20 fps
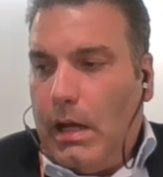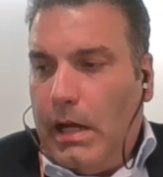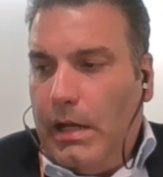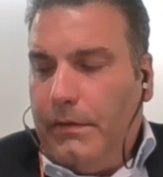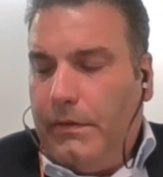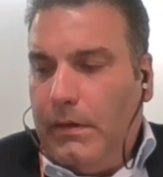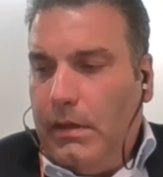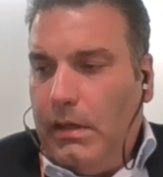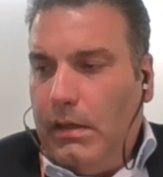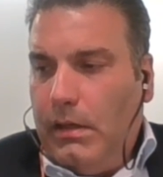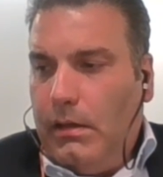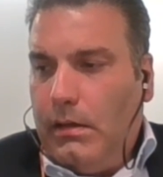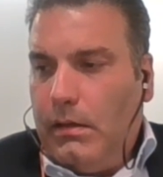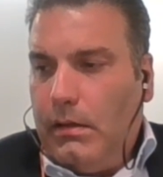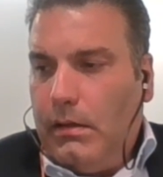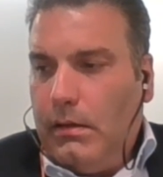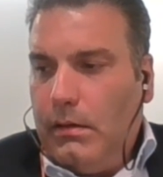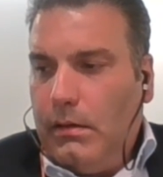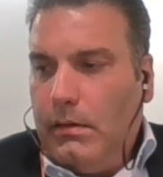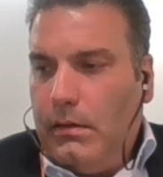I think
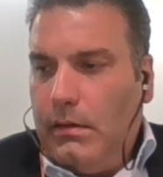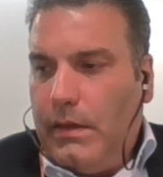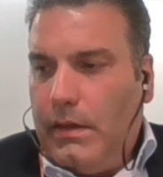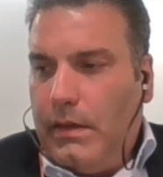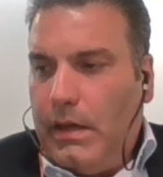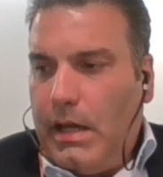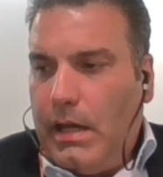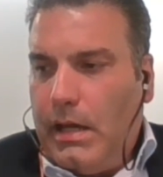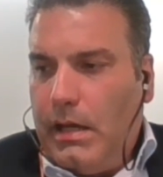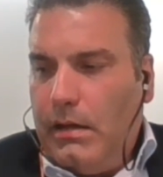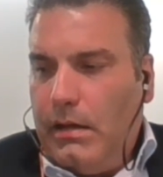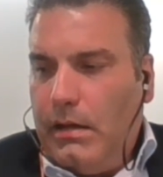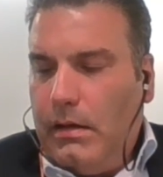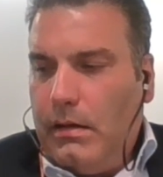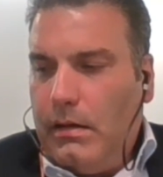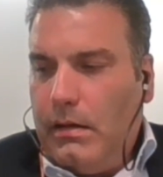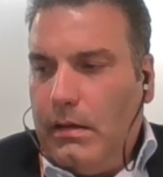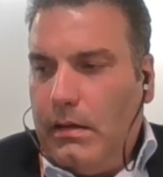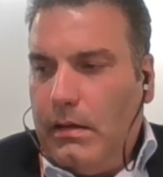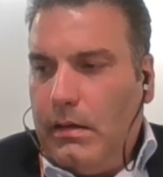that
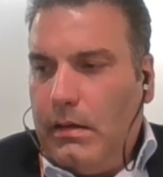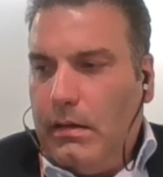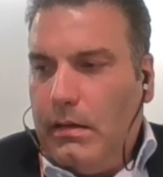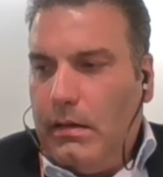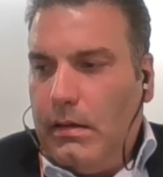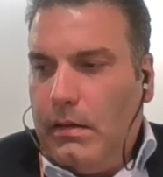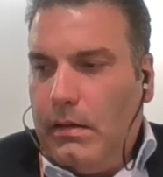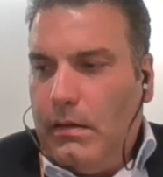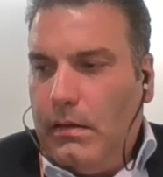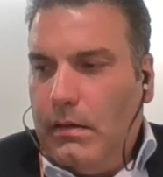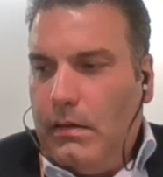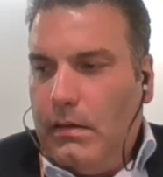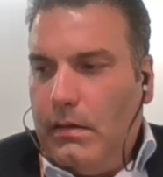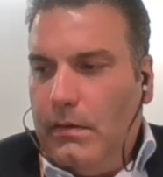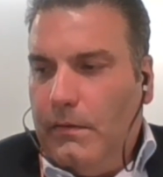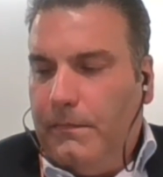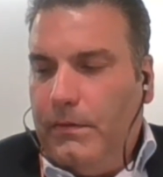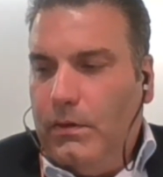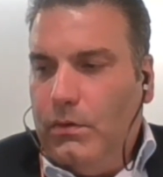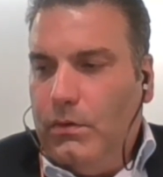
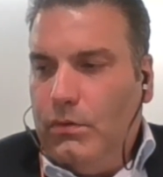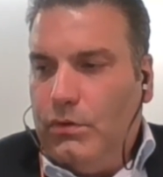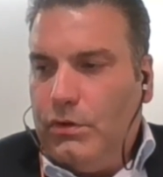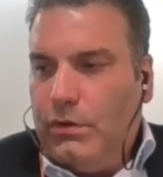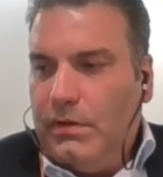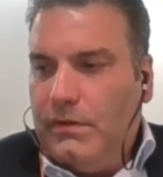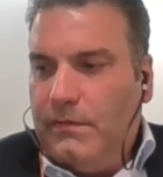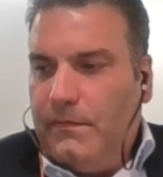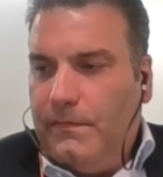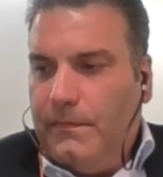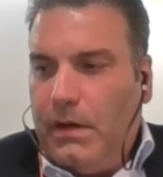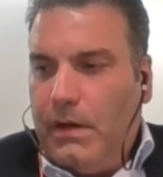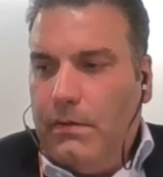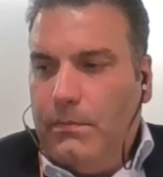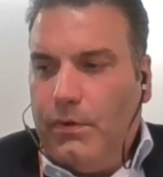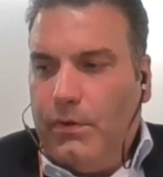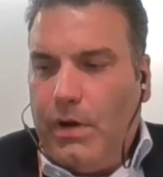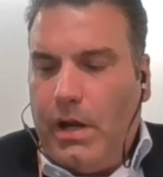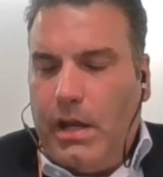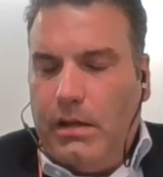the future is
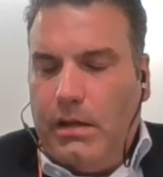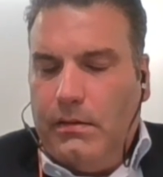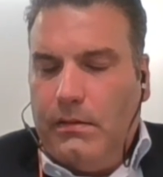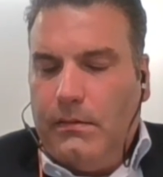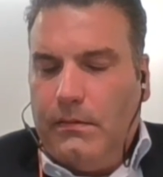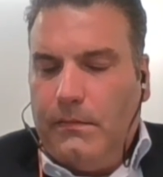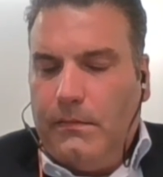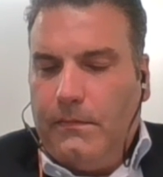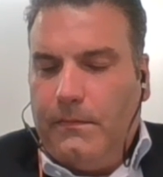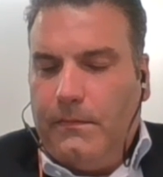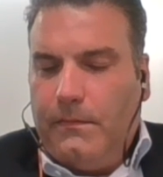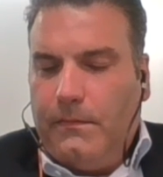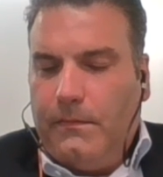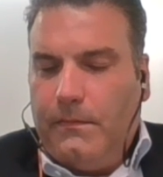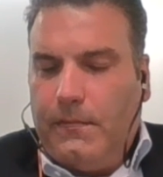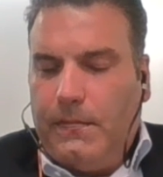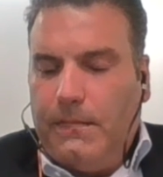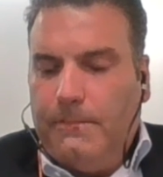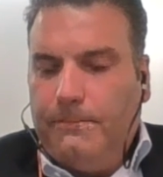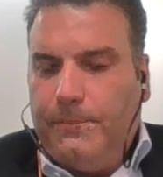very bright
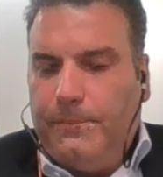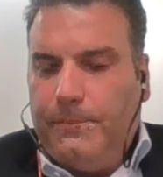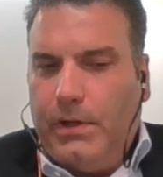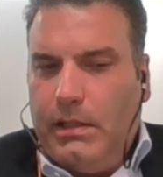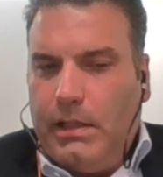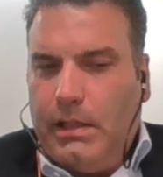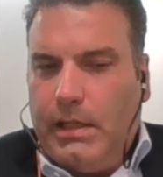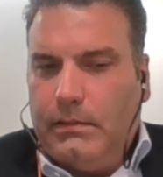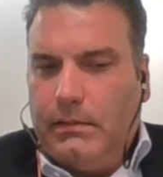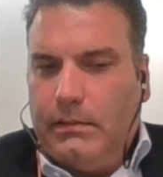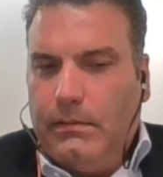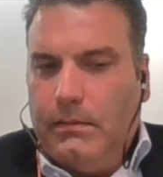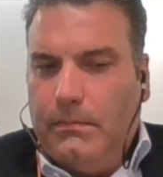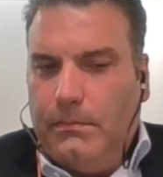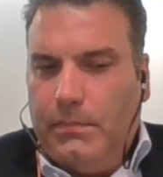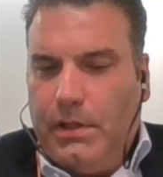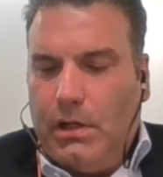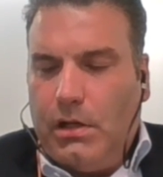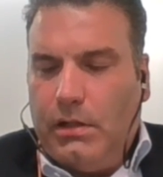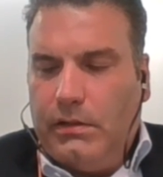for a company like
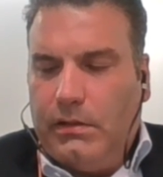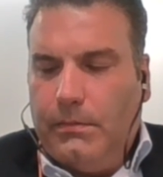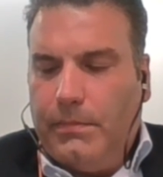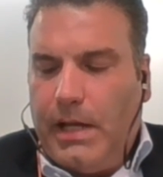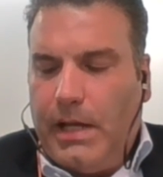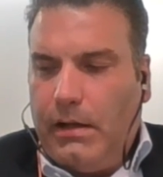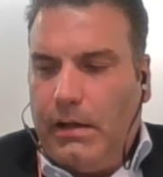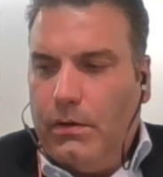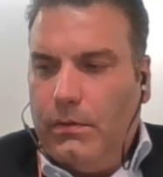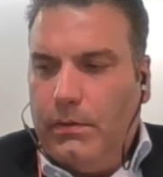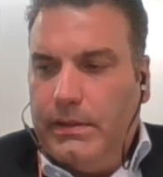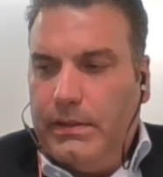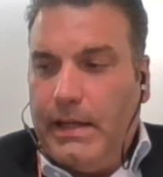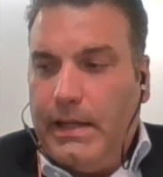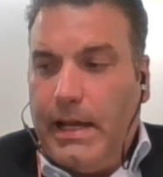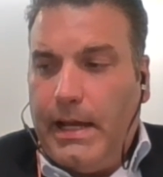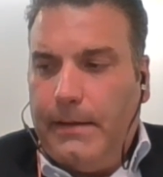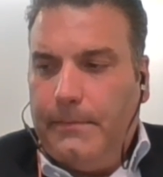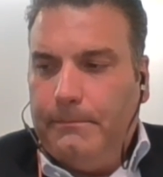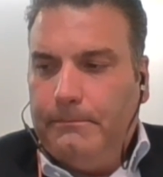Beyond Tobacco and
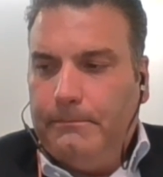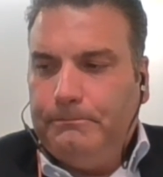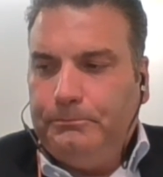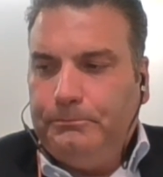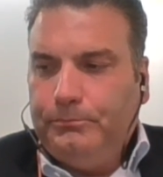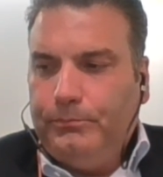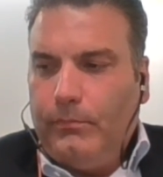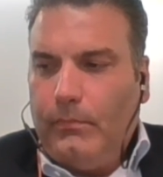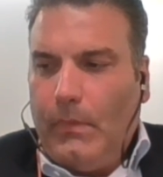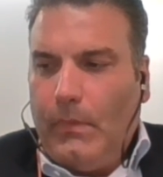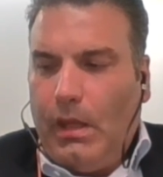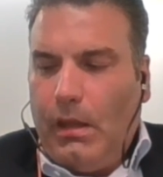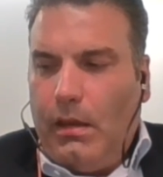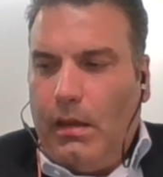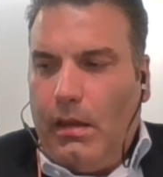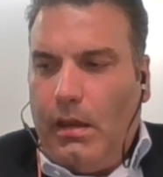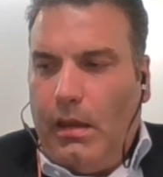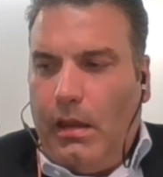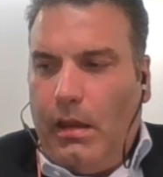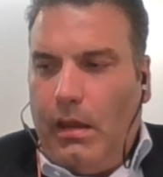Taat,
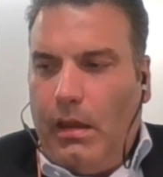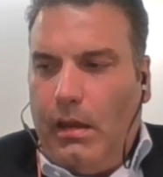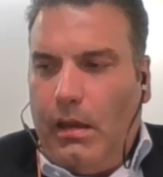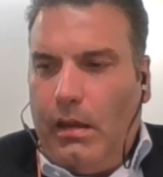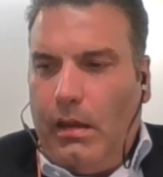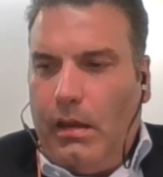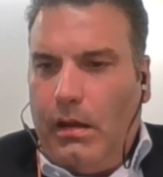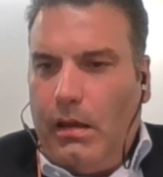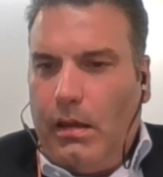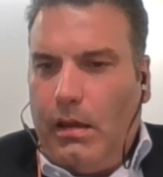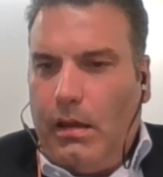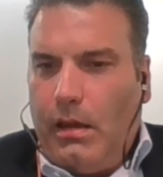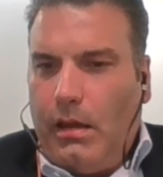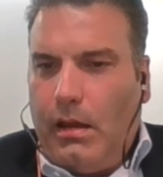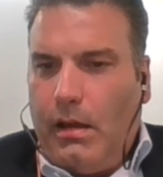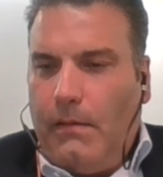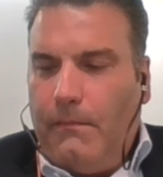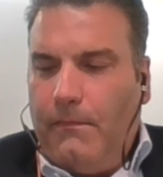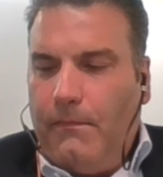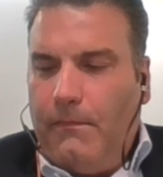and
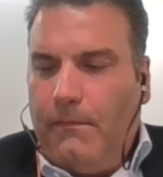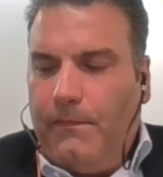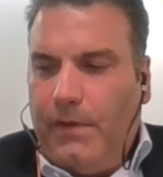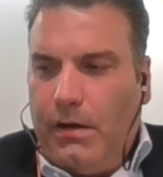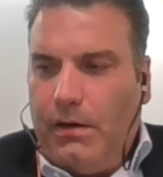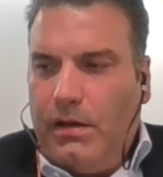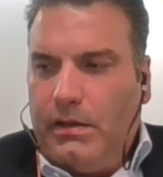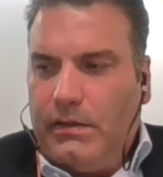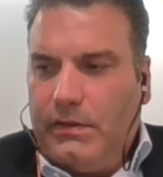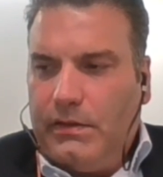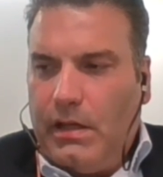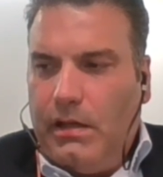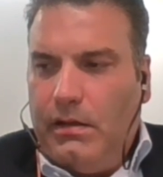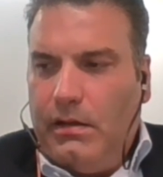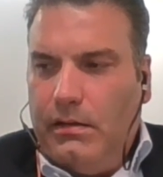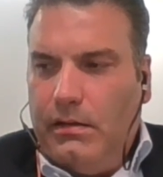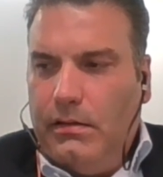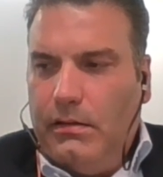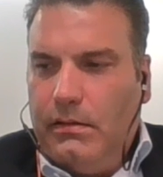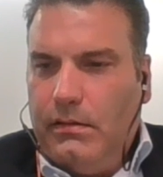I'm very
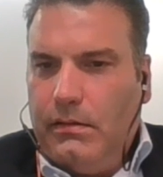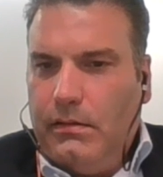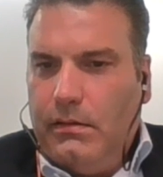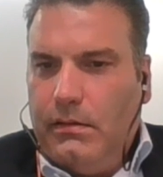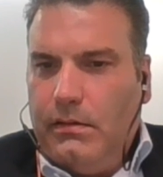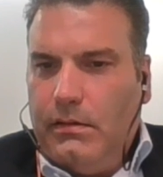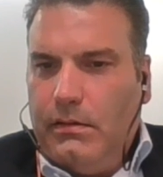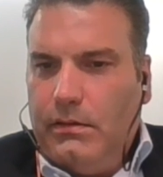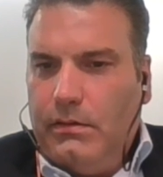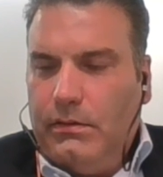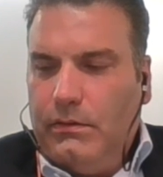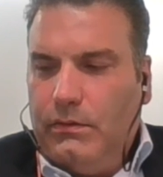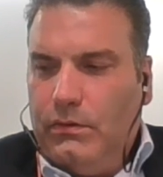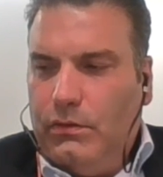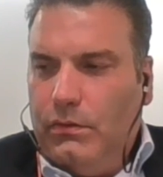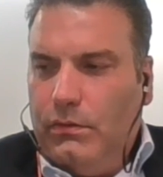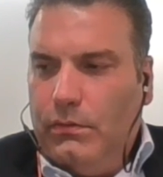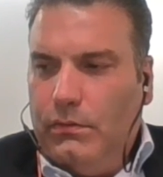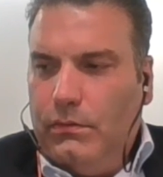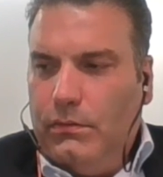excited
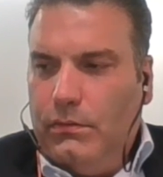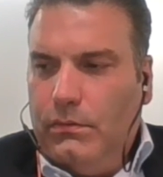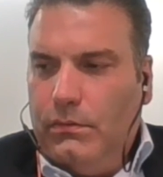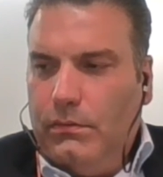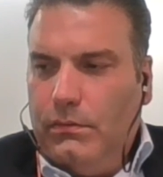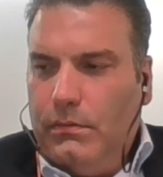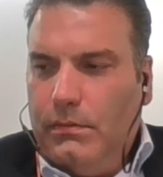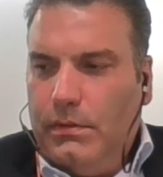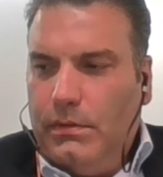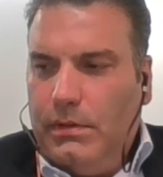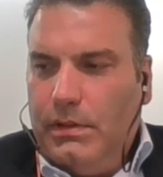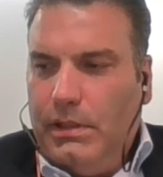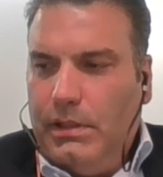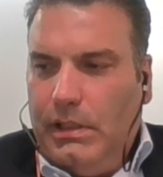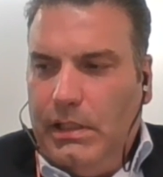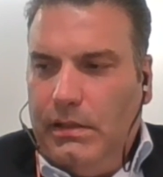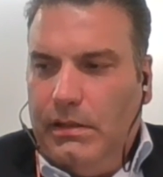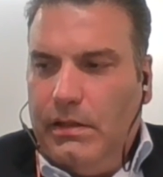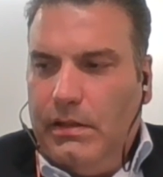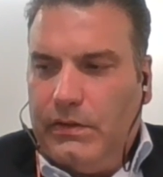to
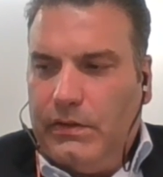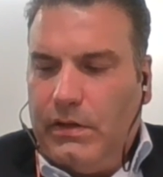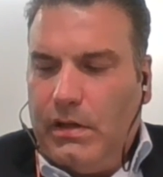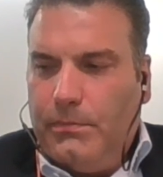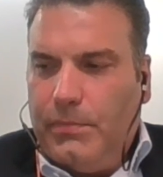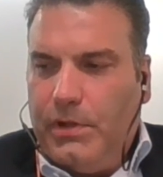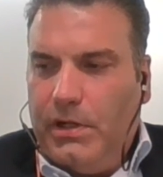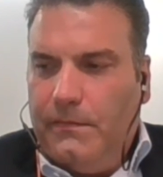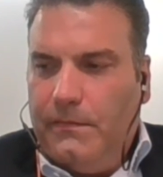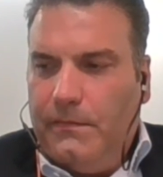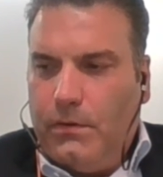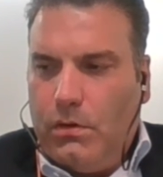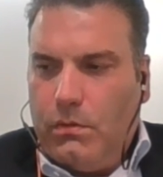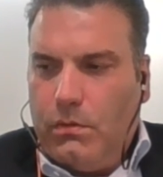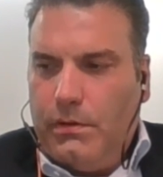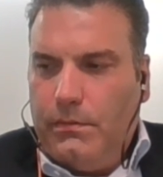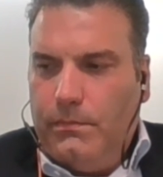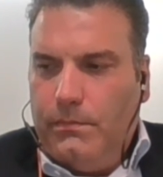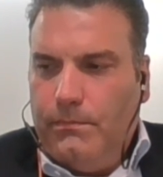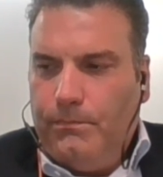lead this company
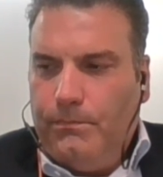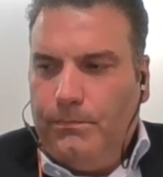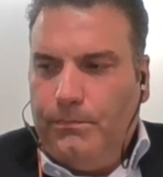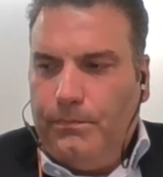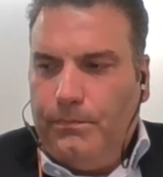forward